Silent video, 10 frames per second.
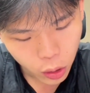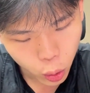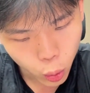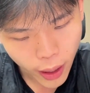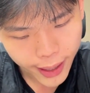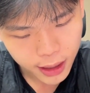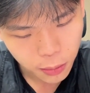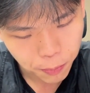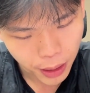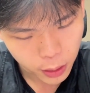
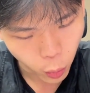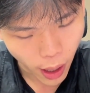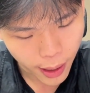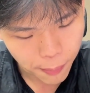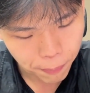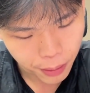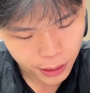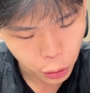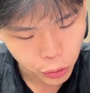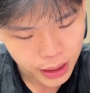2x plus y
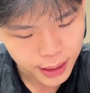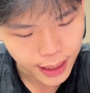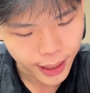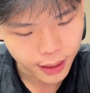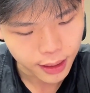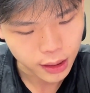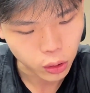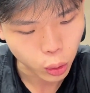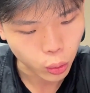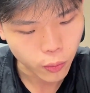plus 3z
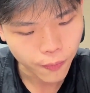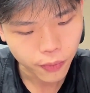is 2.